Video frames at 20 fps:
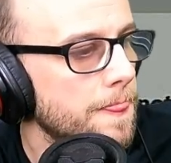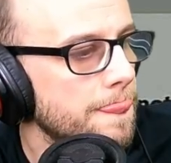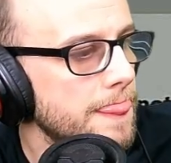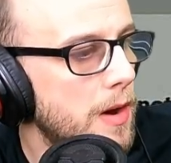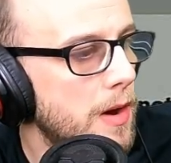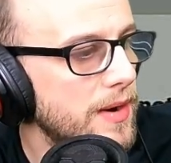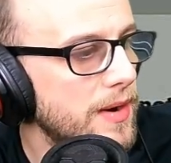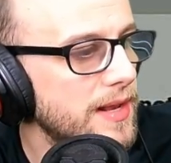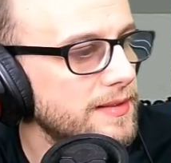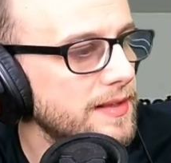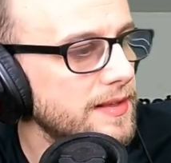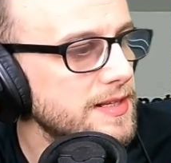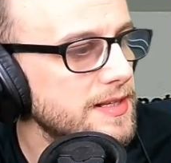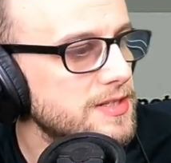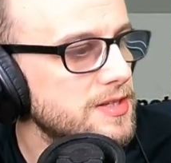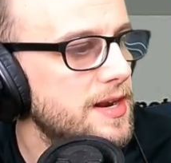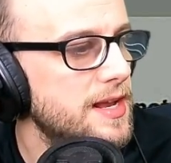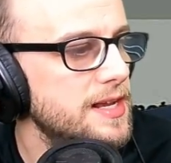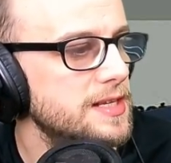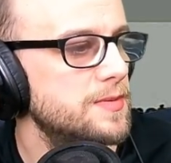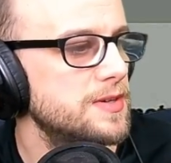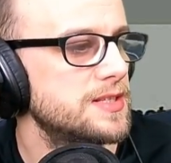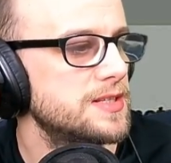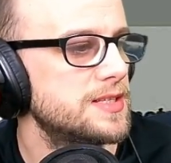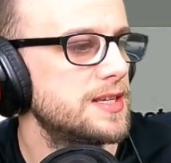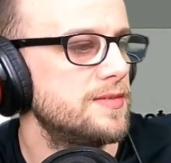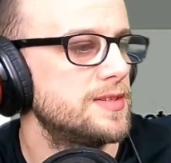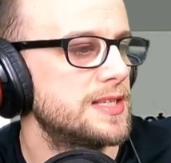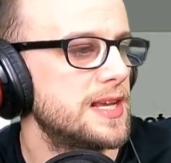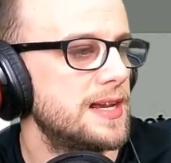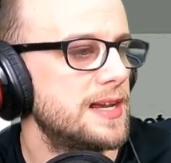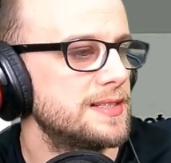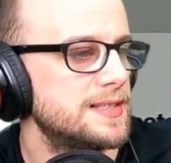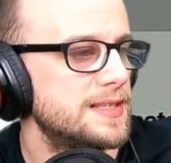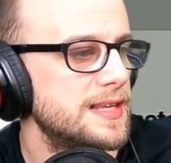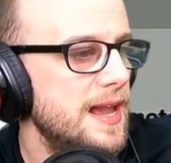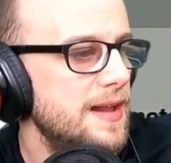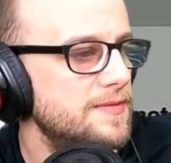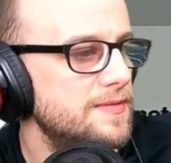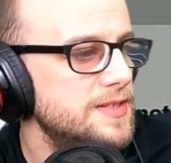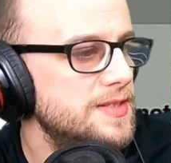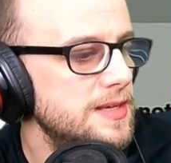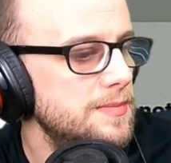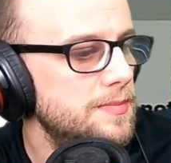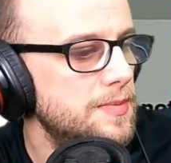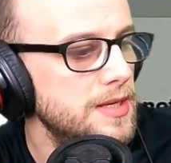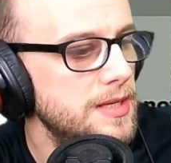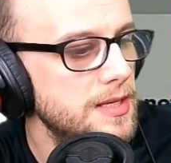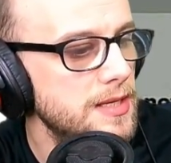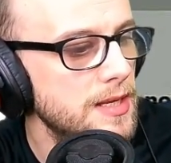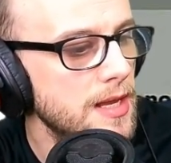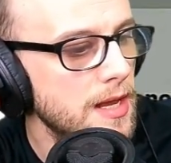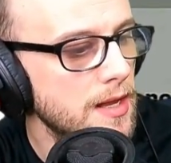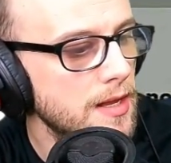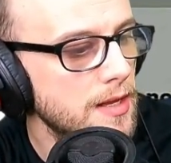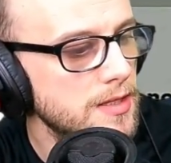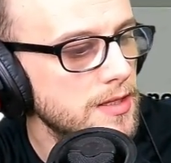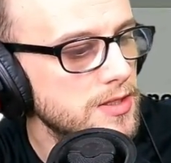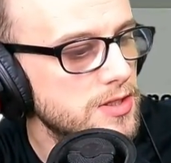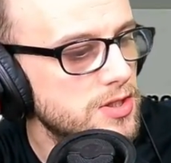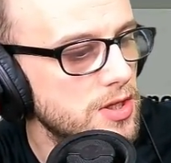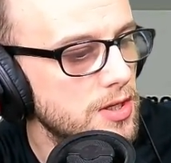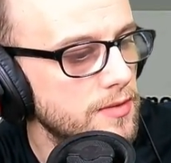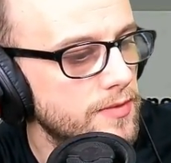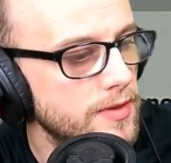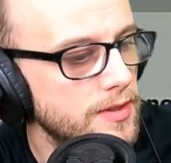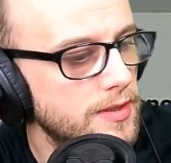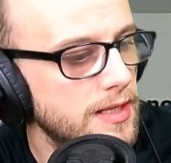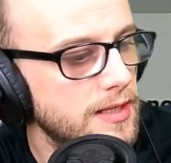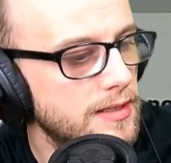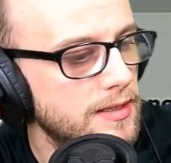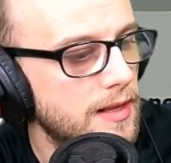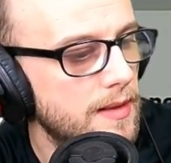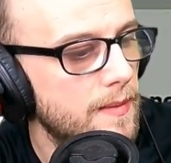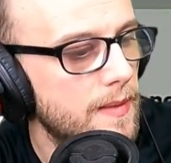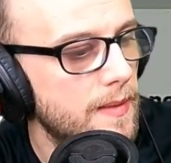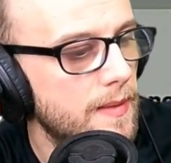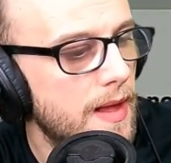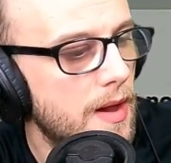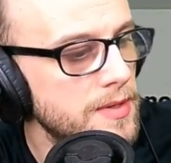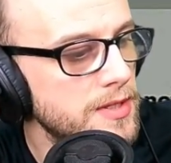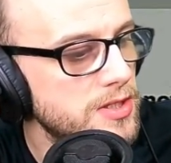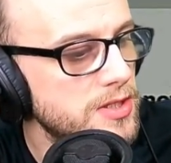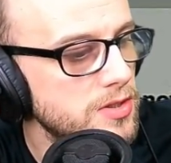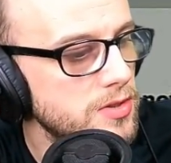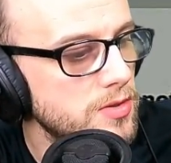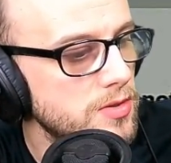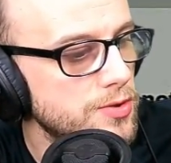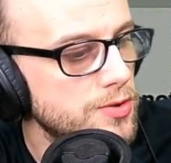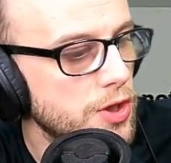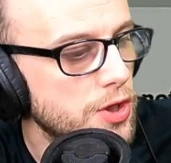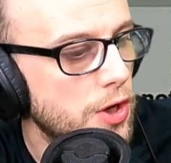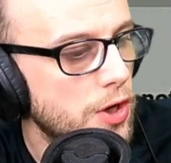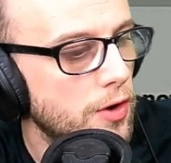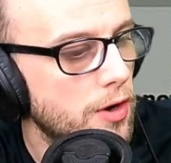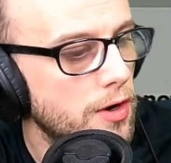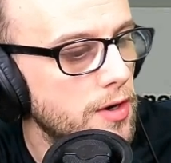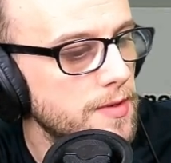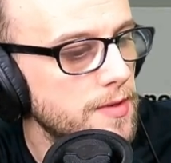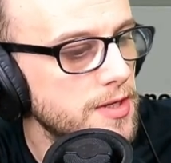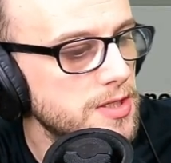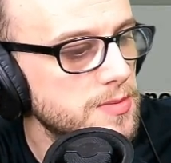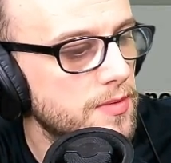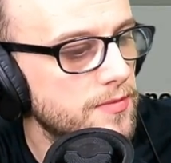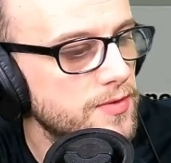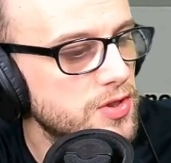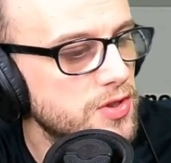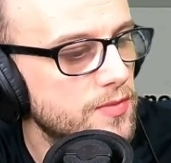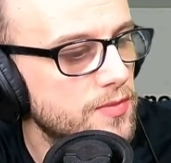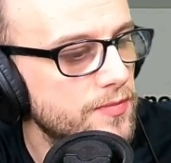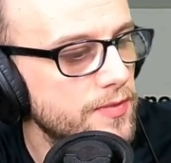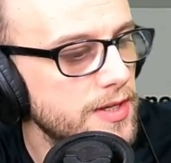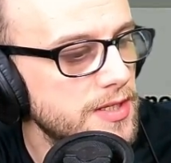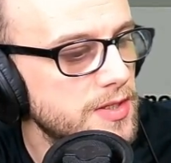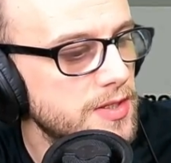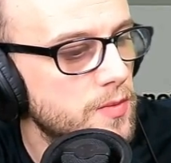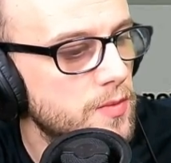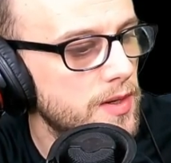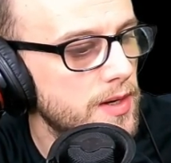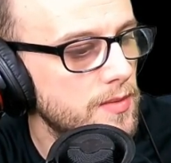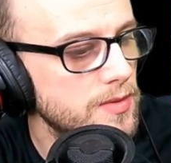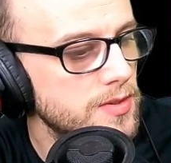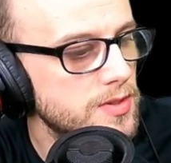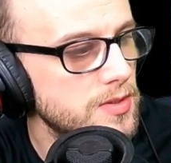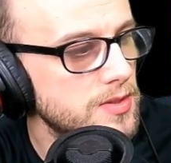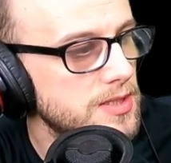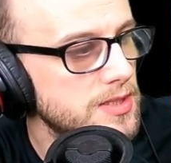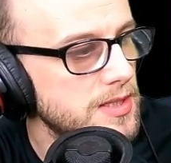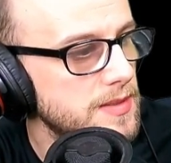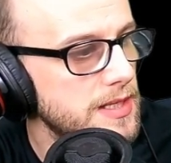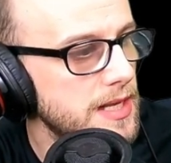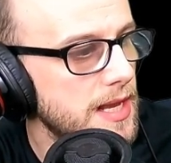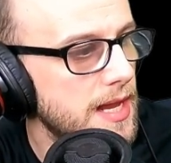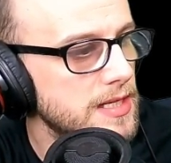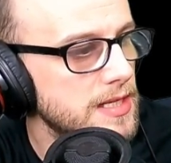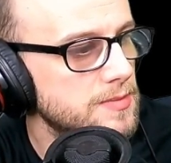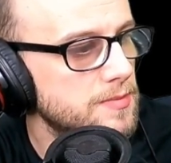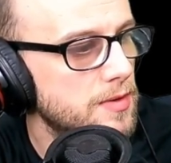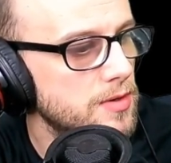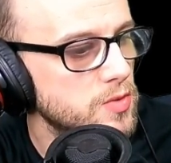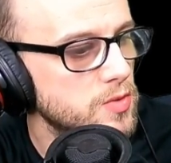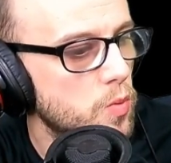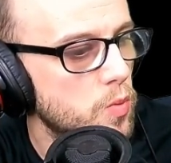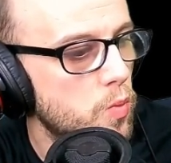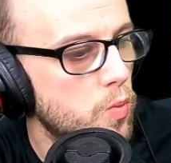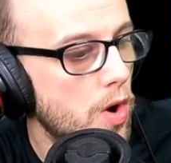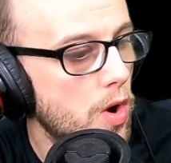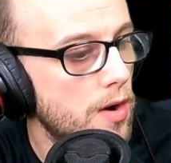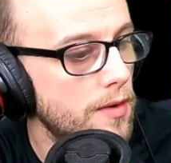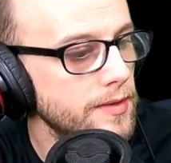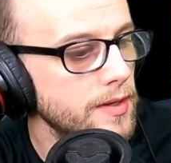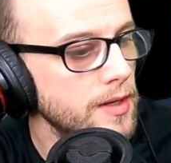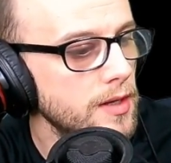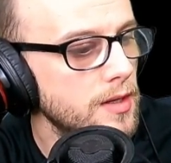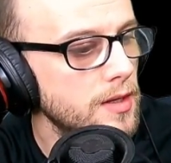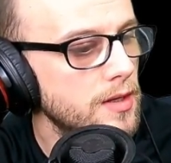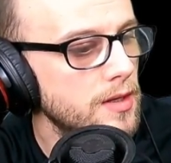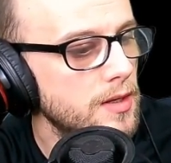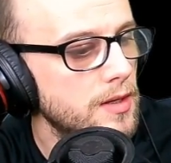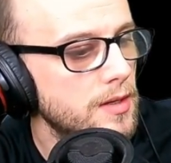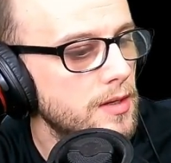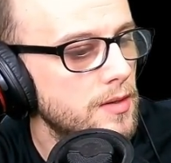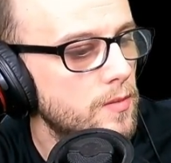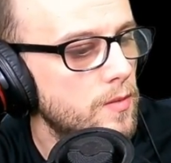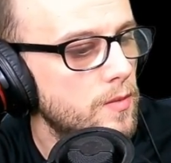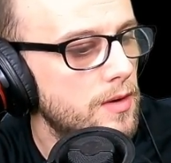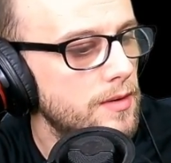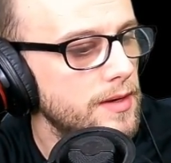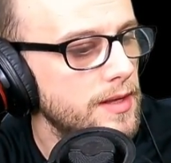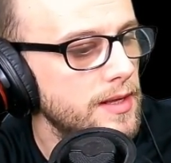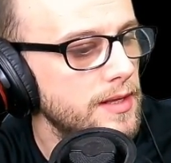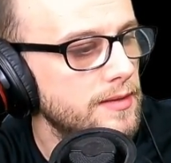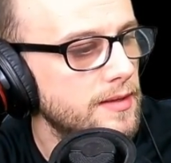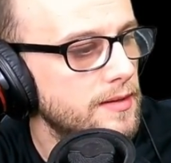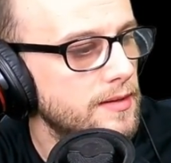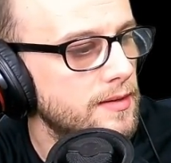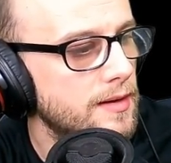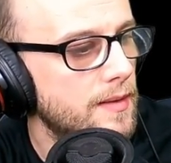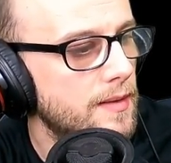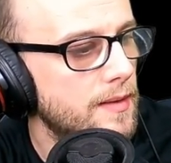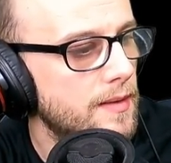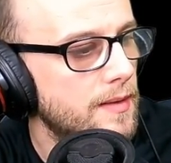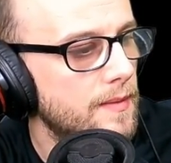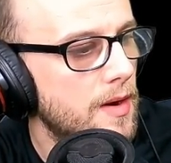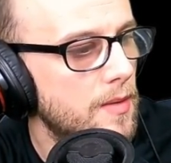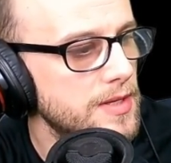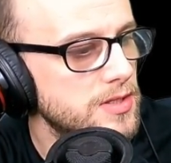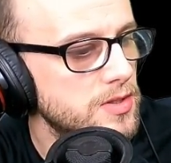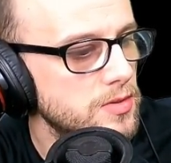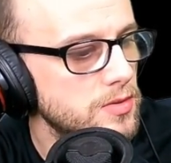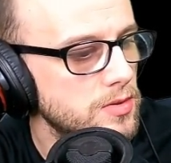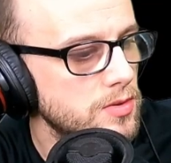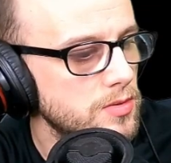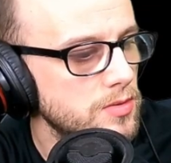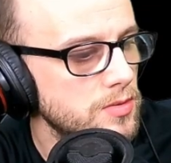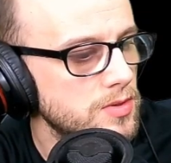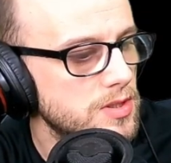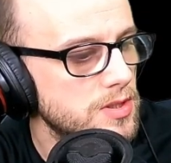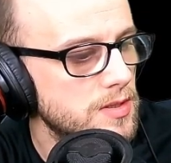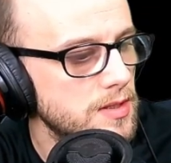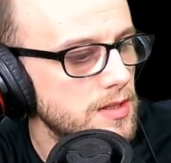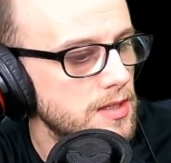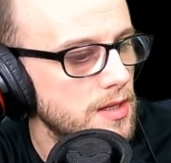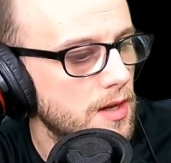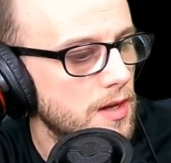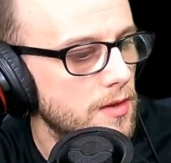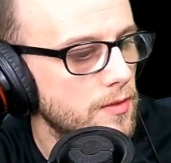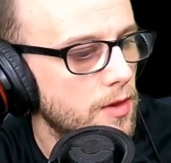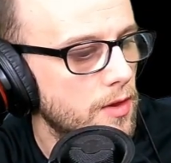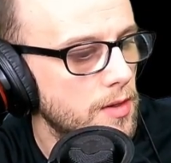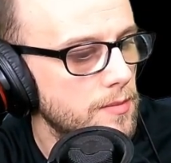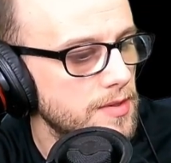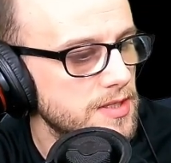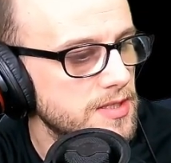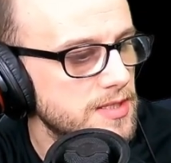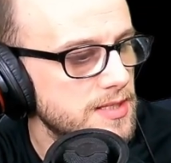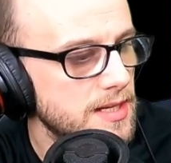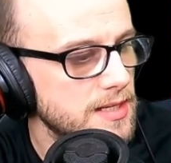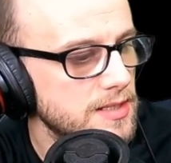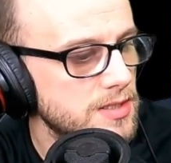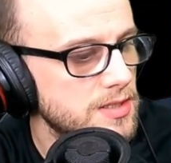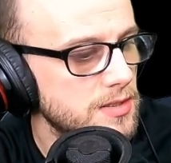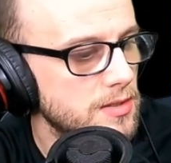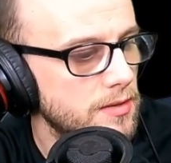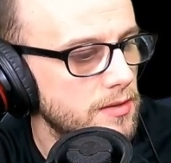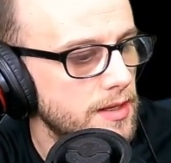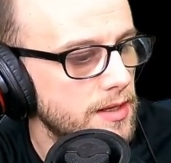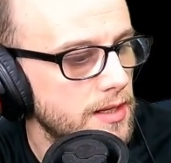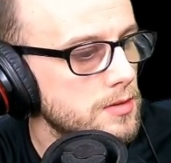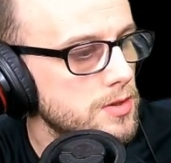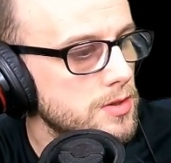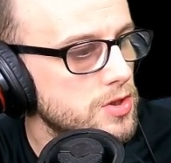Now, when I did this on Xbox Series X, the FTP server did allow me to use Anonymous, but for some reason, when I using the Xbox One, one, it didn't allow me to use the anonymous section on here.